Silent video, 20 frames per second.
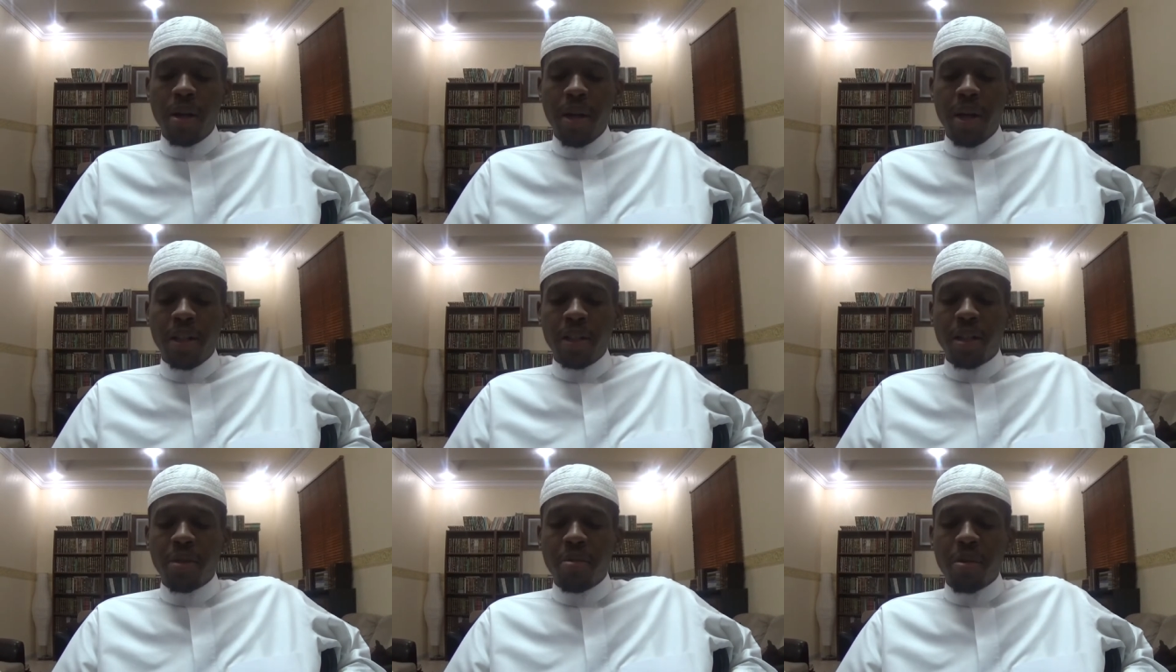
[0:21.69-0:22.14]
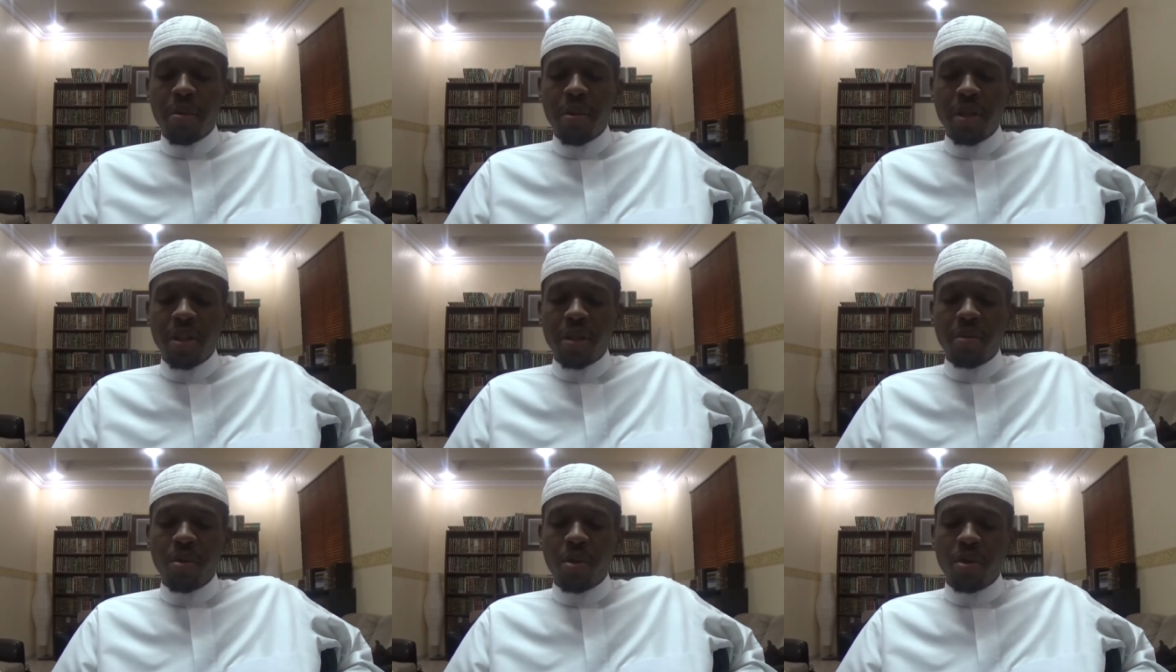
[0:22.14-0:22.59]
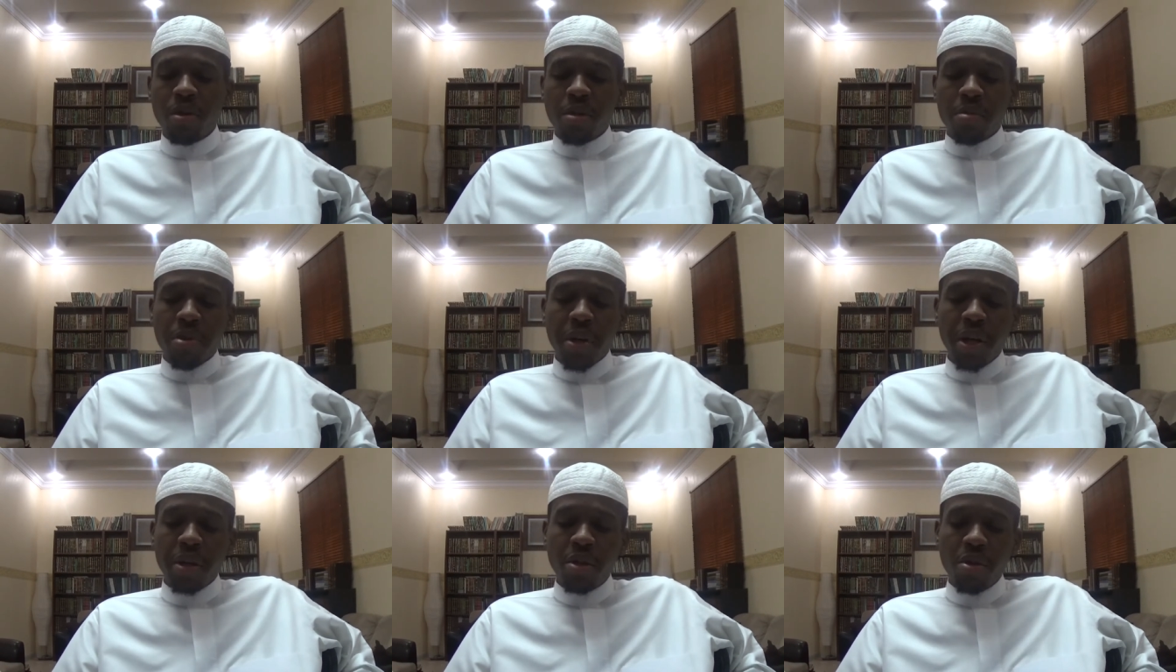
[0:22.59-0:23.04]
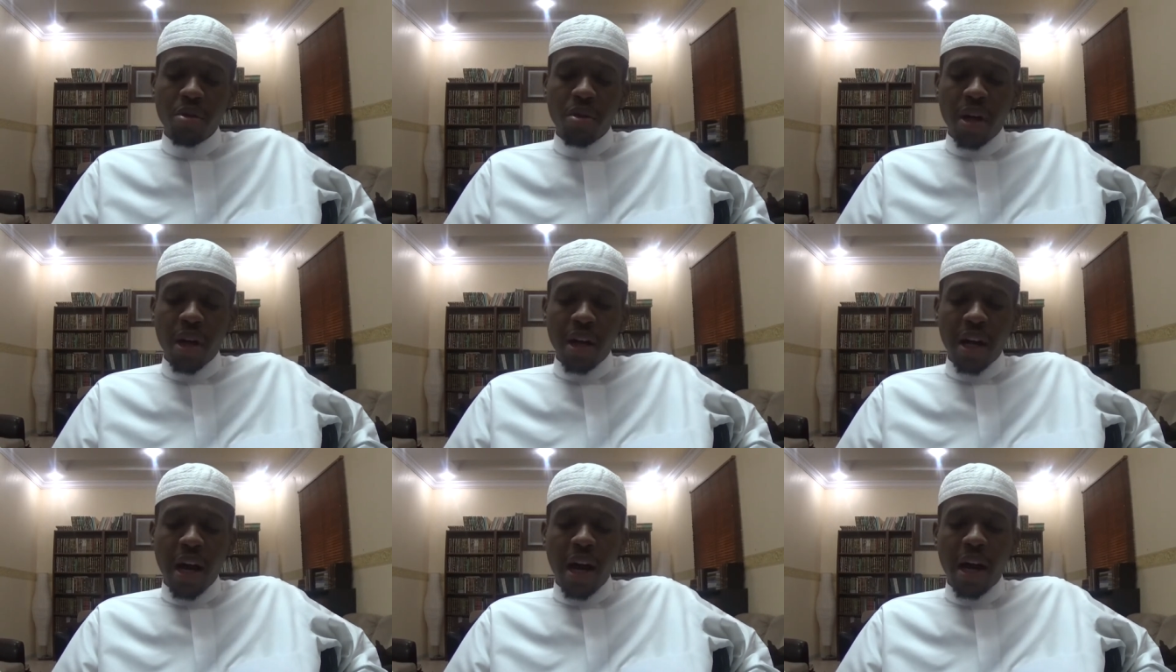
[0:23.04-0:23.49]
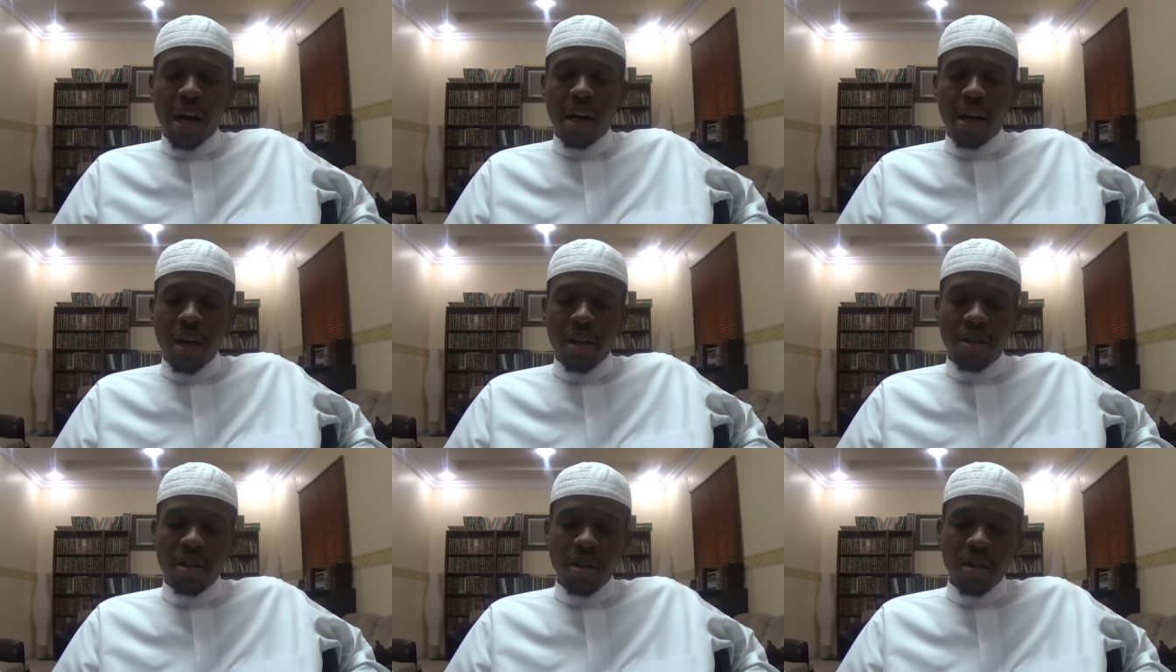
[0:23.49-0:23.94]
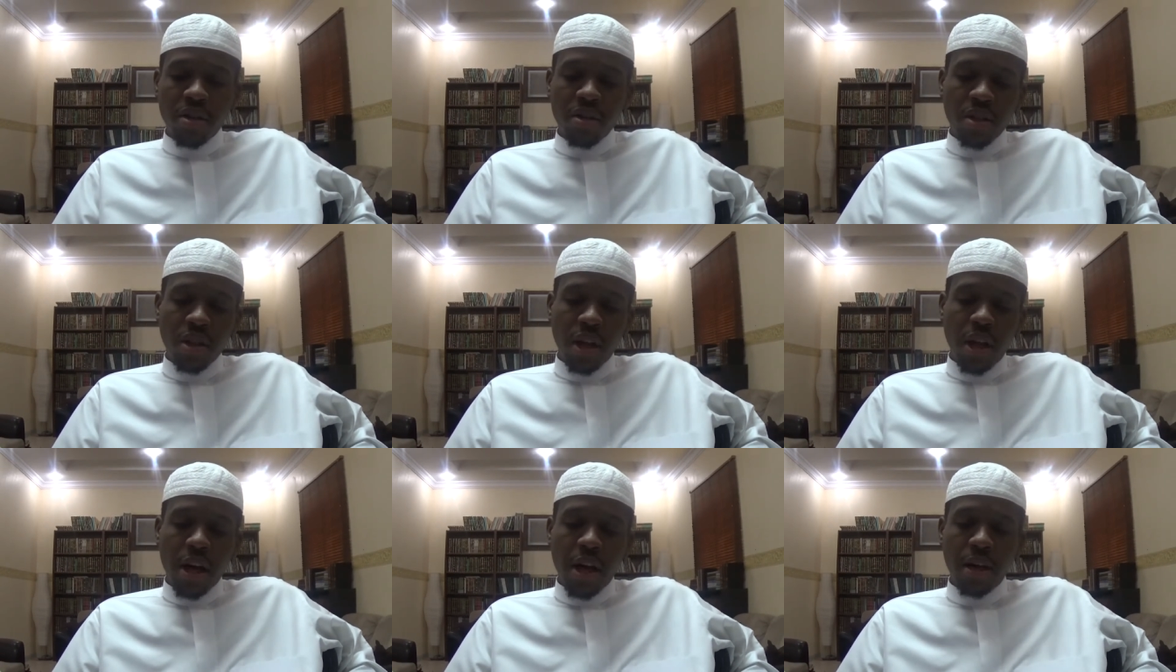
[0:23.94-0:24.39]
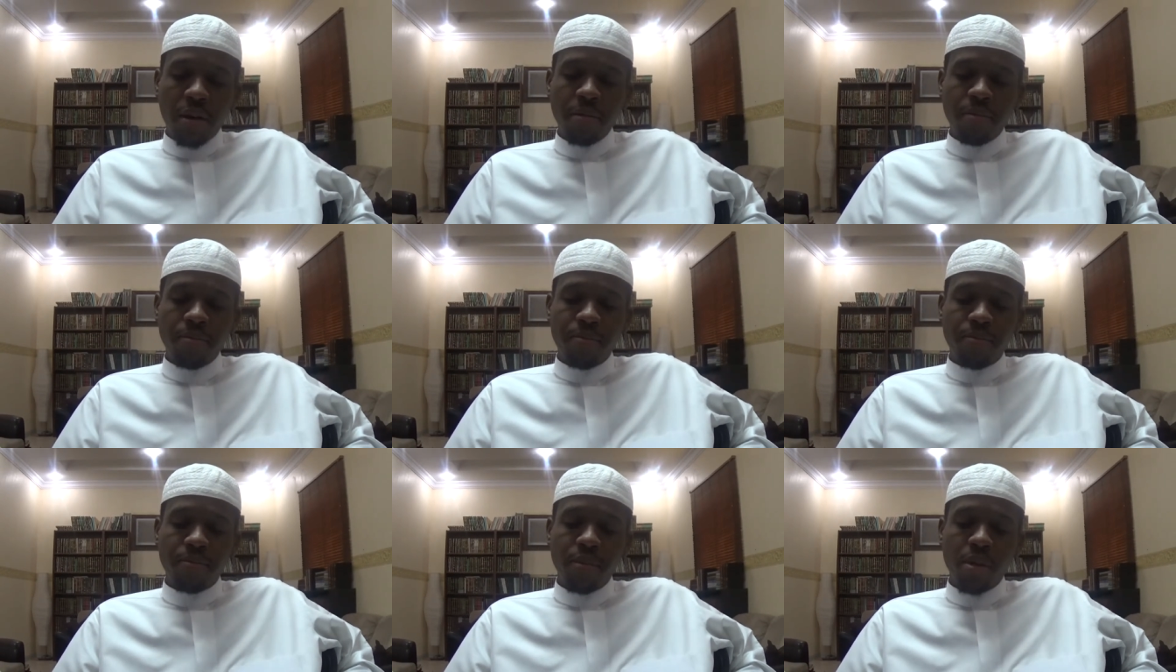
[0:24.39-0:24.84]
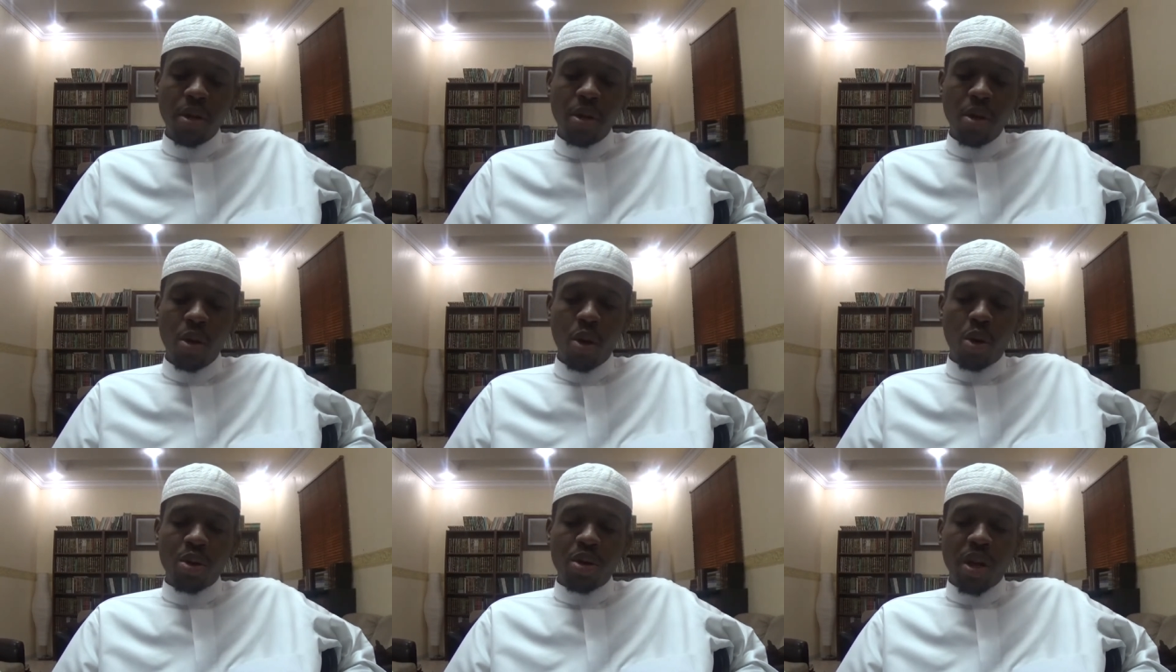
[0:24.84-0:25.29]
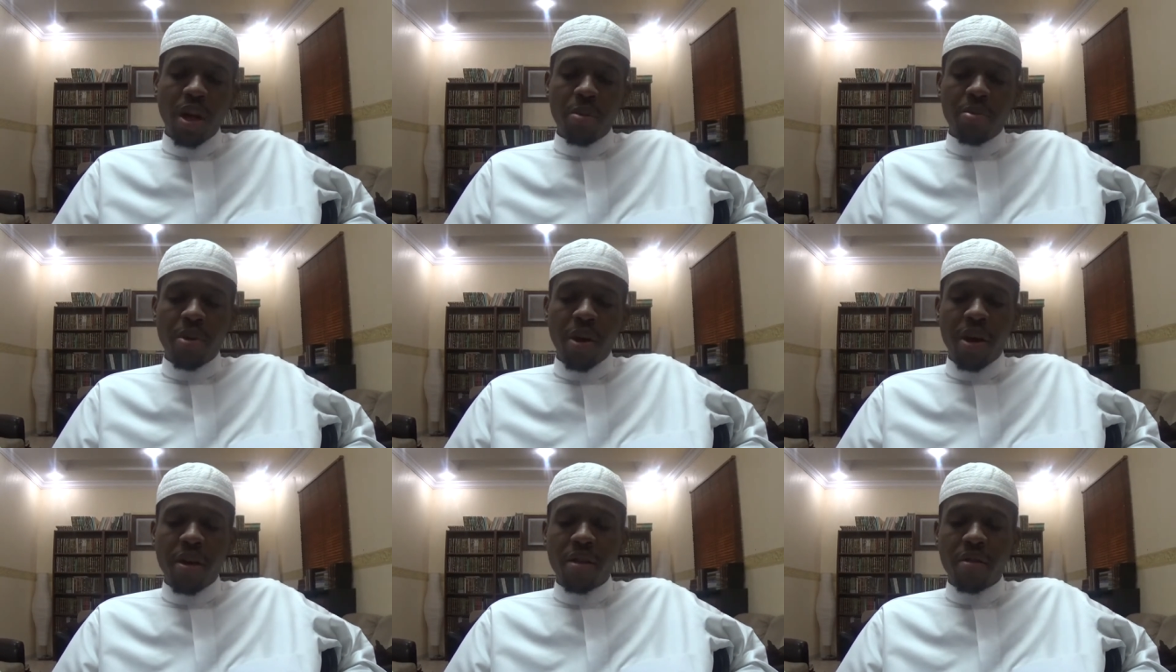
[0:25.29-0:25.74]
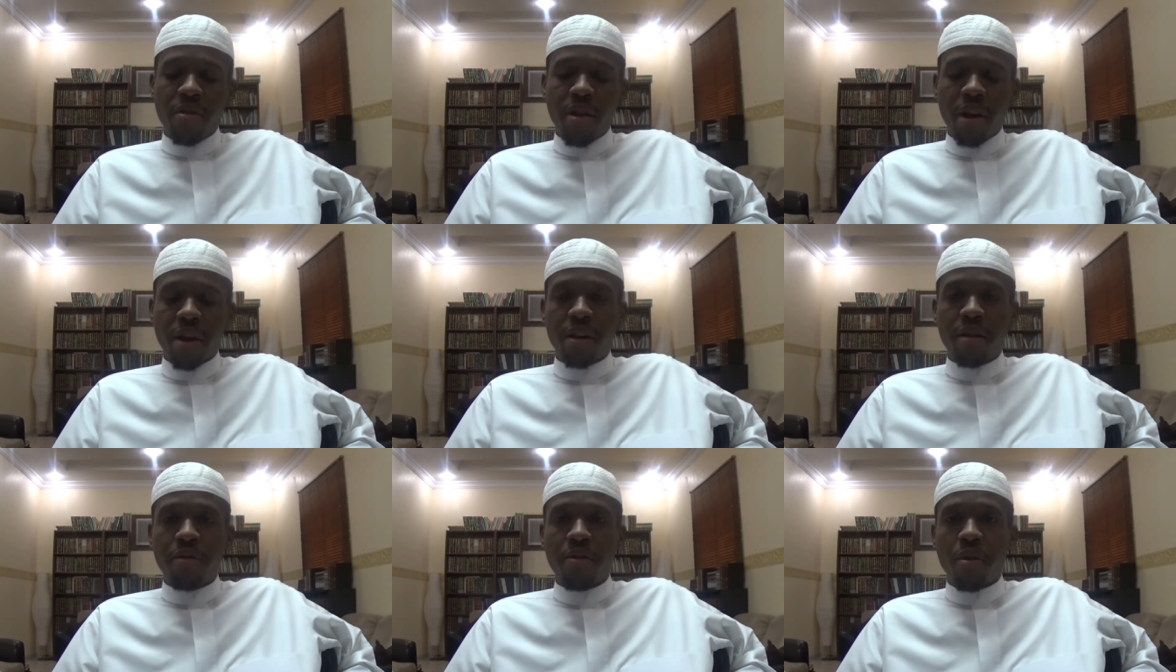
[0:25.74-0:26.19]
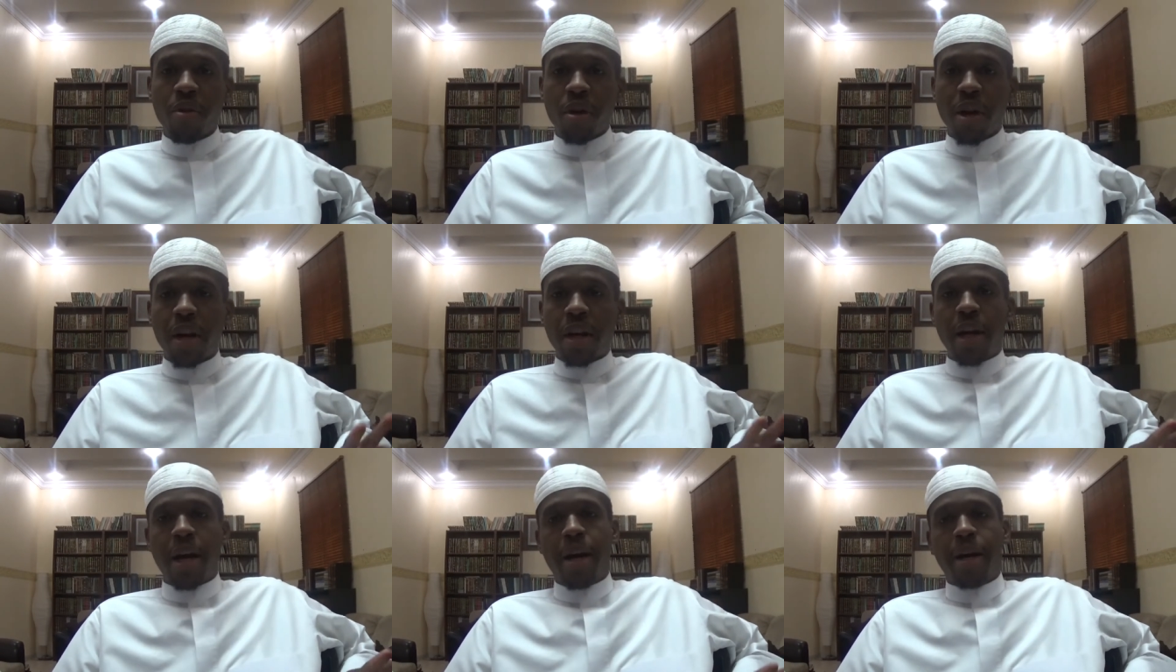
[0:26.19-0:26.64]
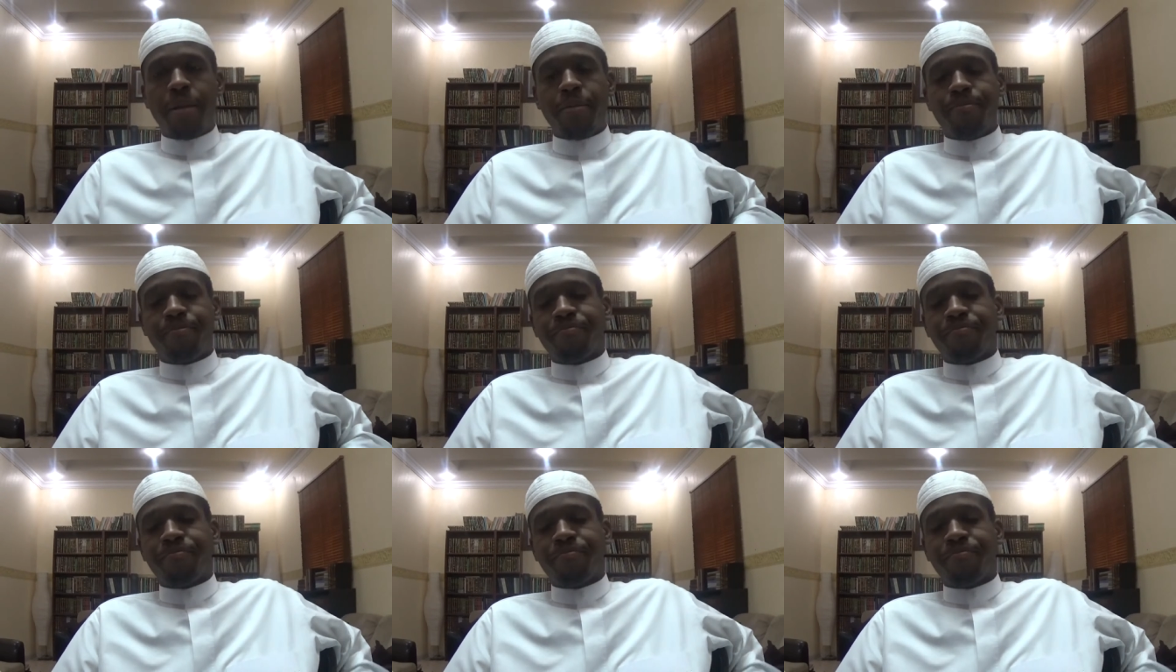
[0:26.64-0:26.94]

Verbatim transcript: Is it permissible to pray two raka'ah qasr salah, or should I pray the regular four raka'ah?